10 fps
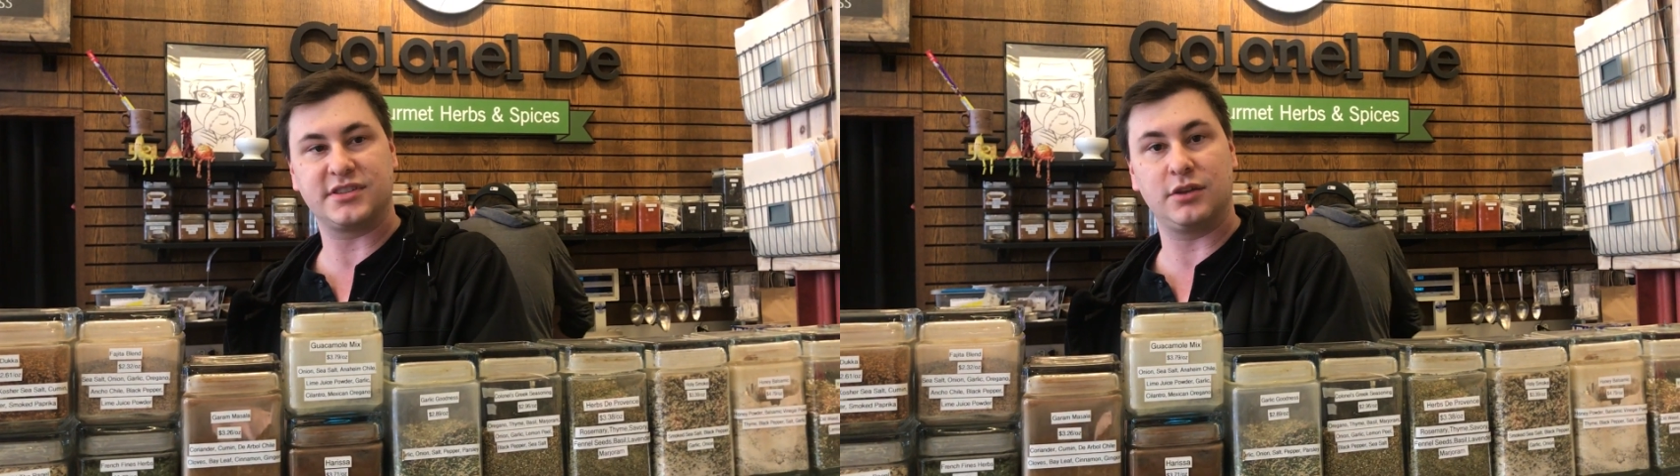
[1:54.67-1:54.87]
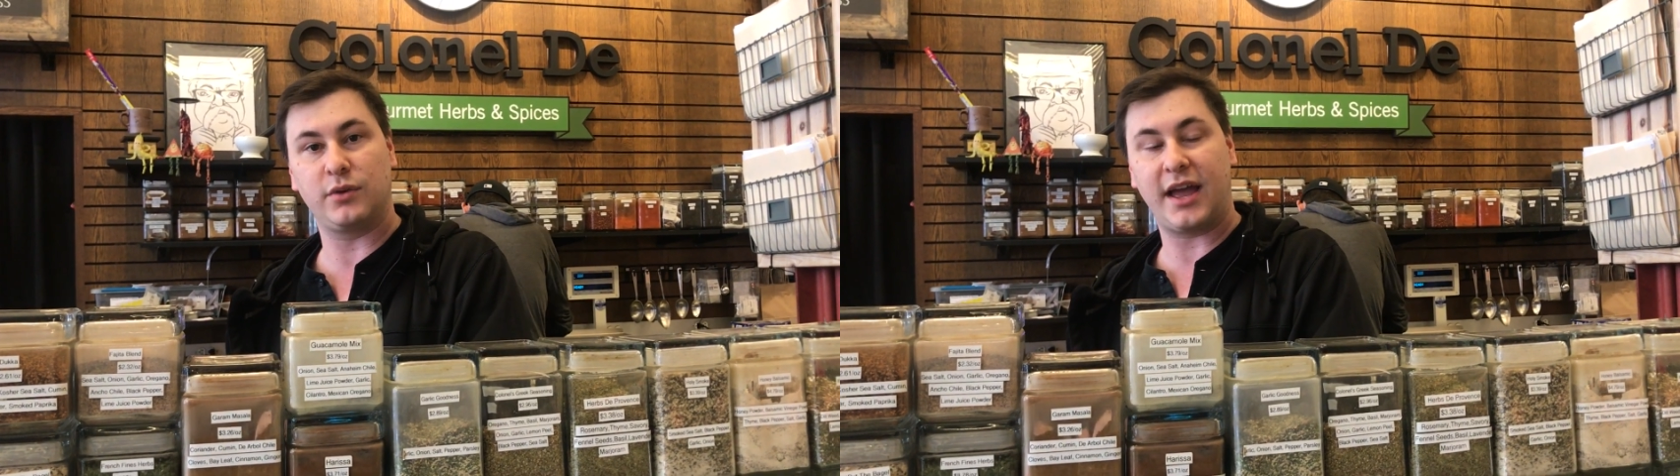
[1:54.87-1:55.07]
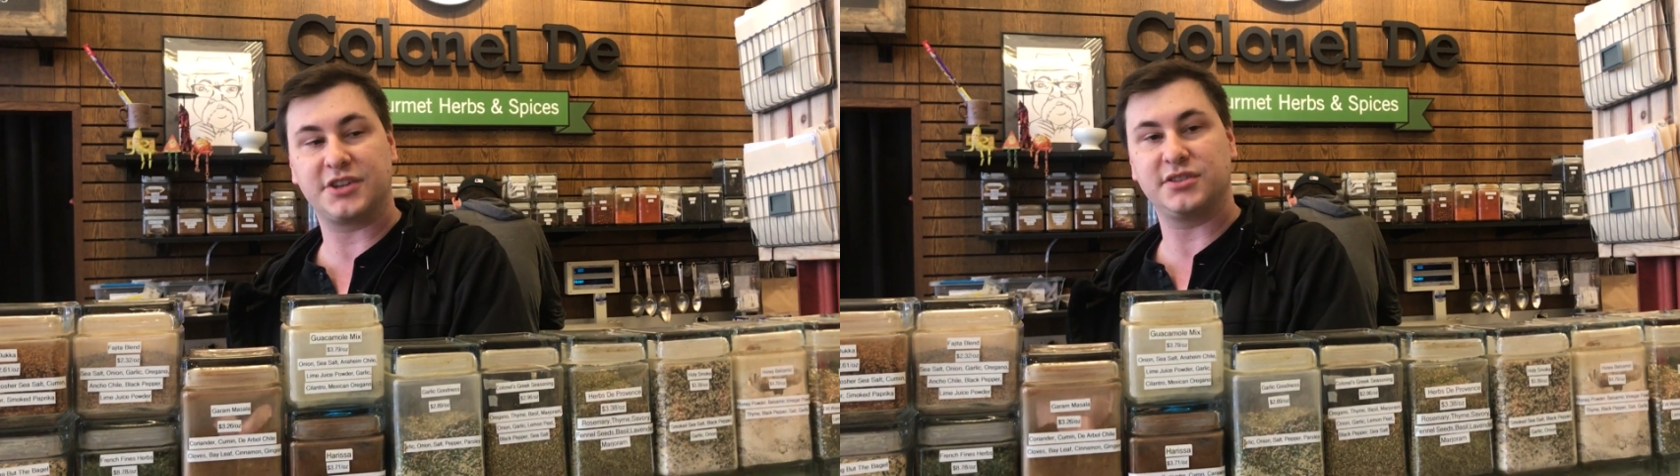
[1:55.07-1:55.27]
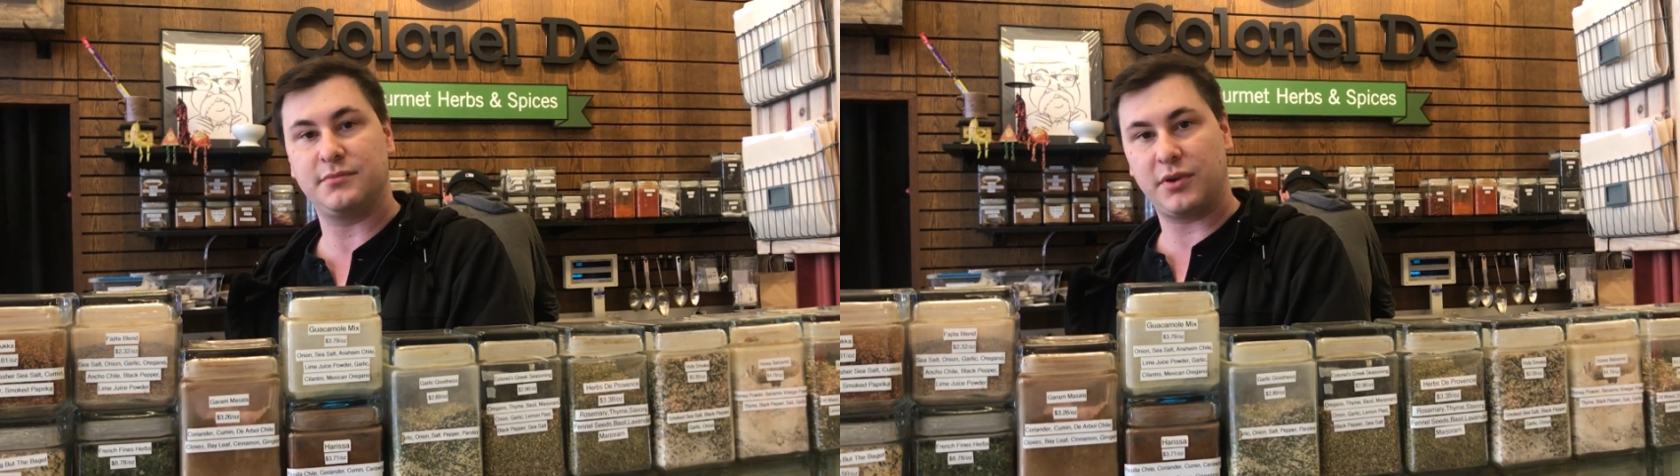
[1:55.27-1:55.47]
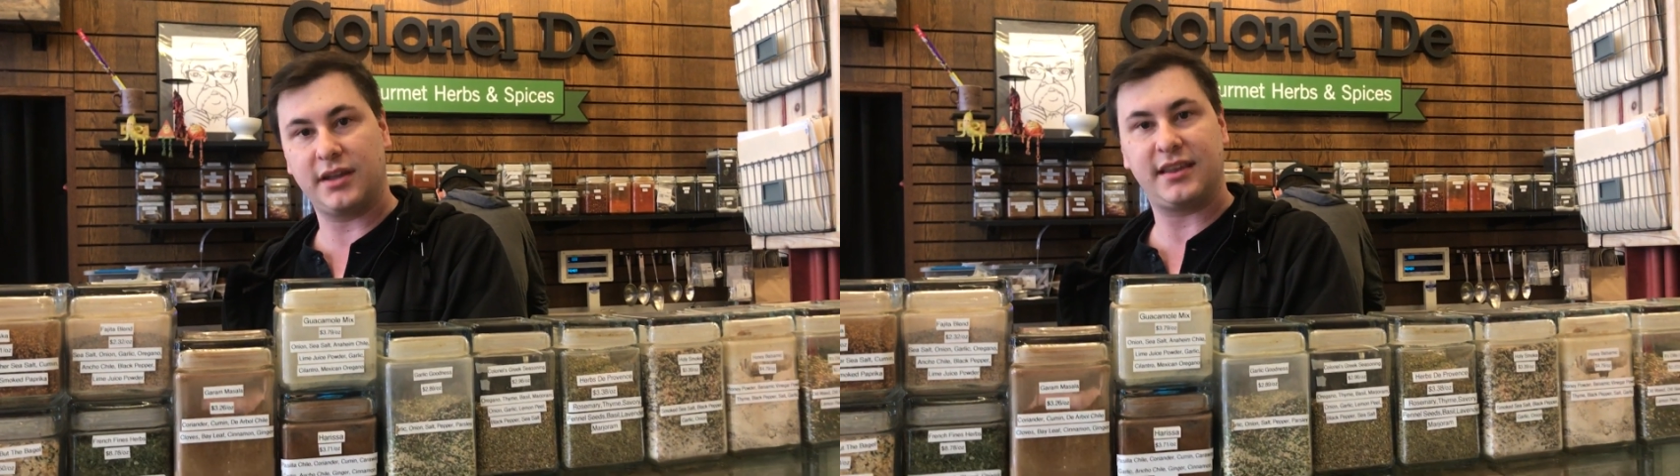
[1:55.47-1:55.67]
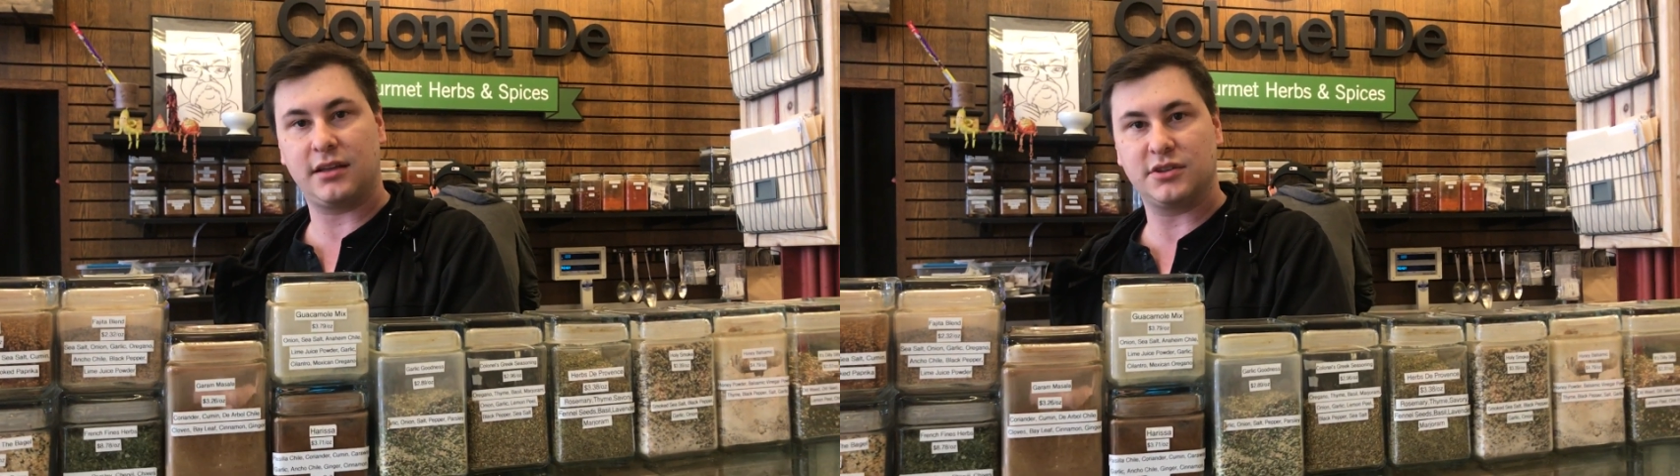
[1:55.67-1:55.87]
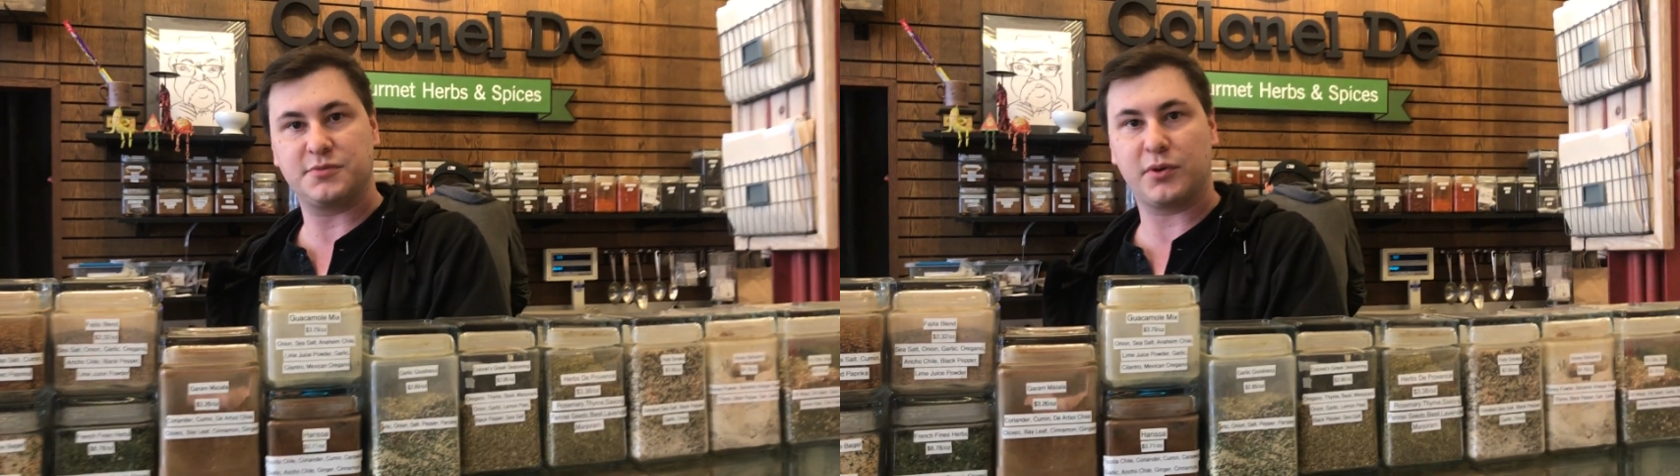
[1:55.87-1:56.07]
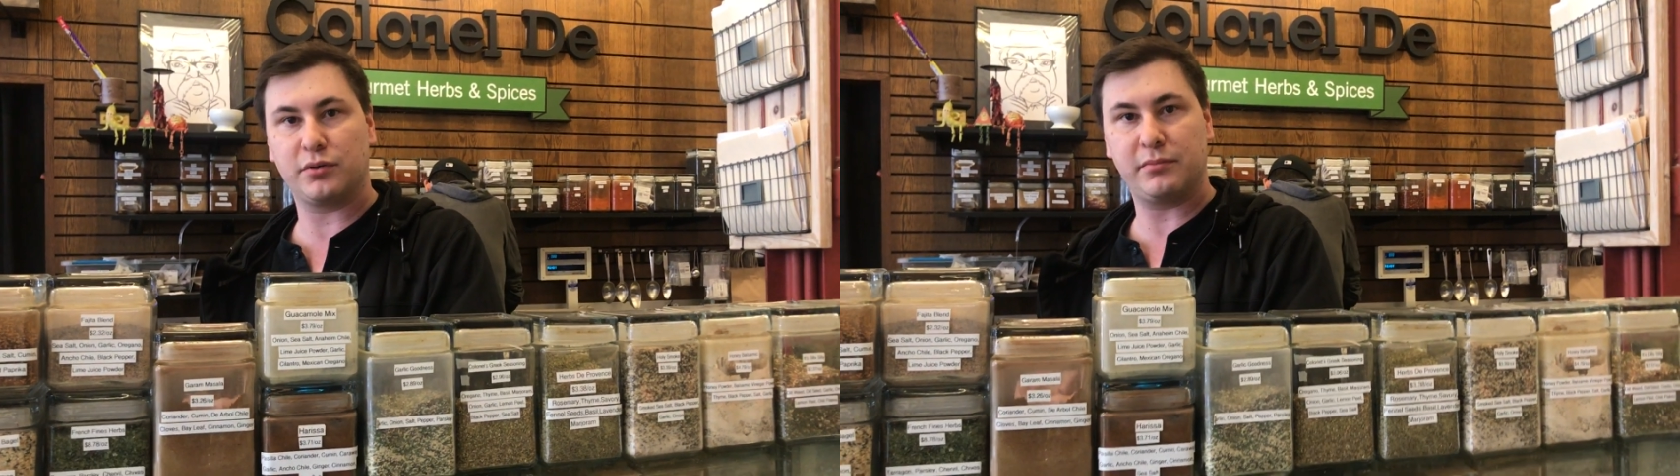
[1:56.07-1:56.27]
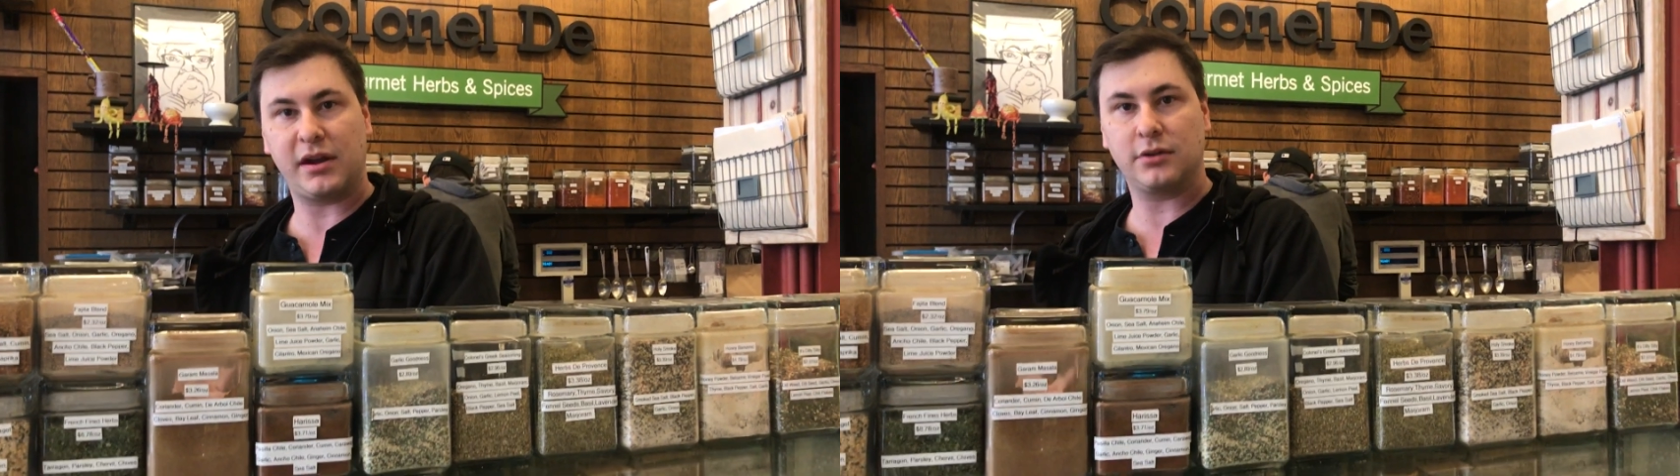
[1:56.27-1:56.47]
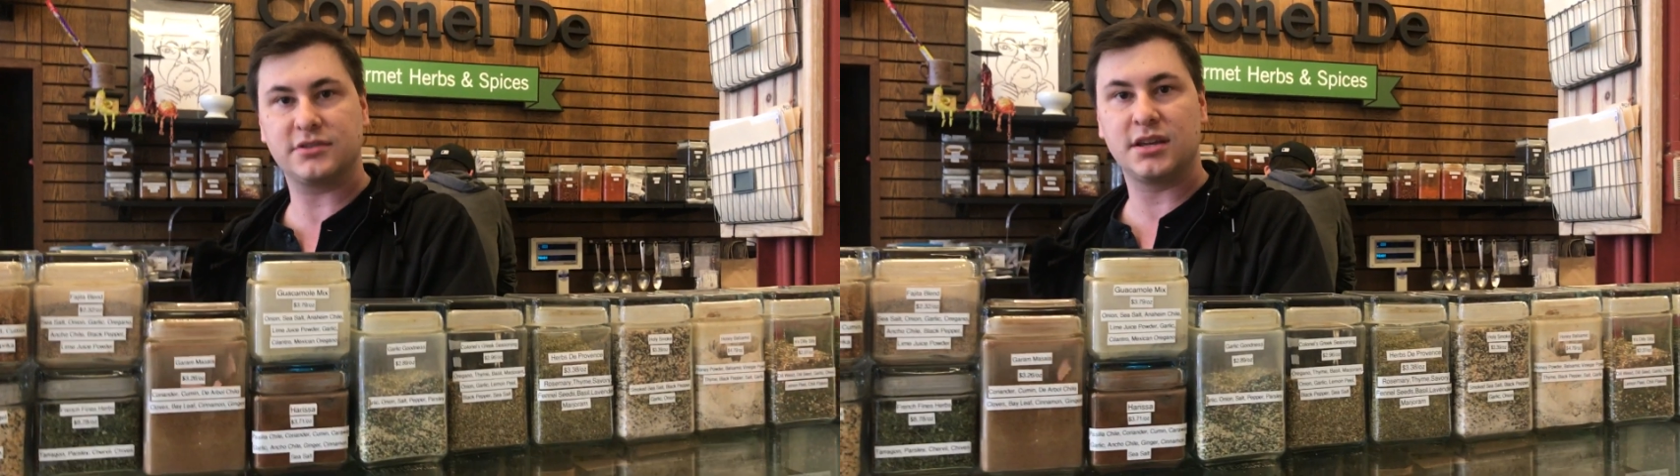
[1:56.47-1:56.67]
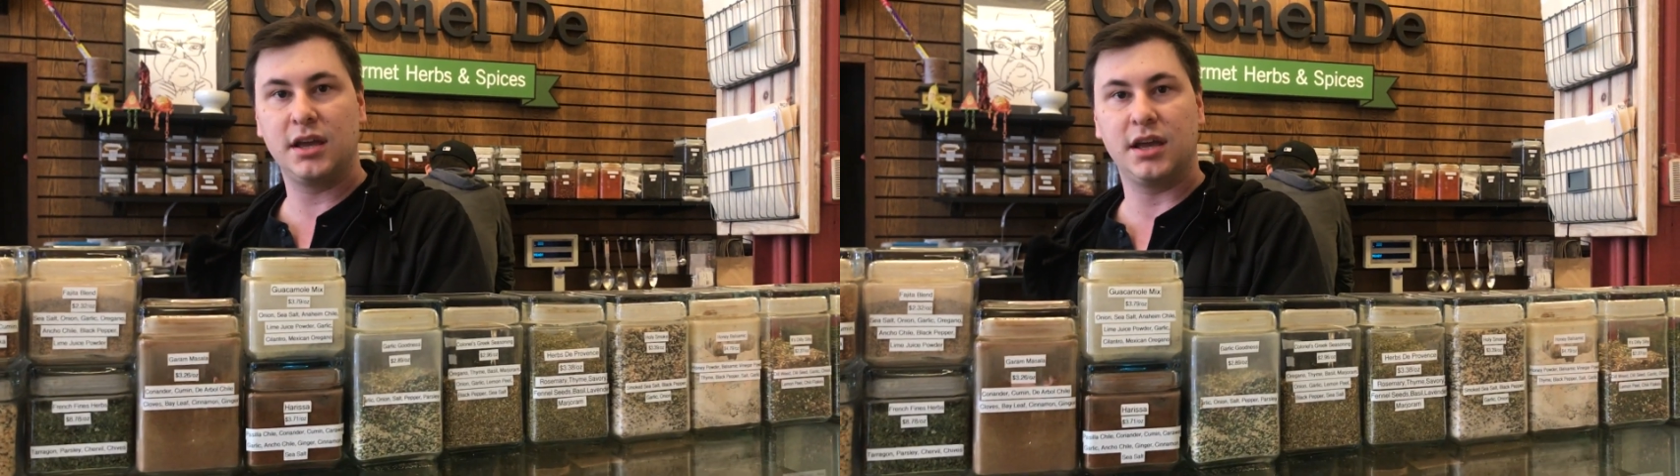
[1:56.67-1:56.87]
and we actually break down those bourbon barrels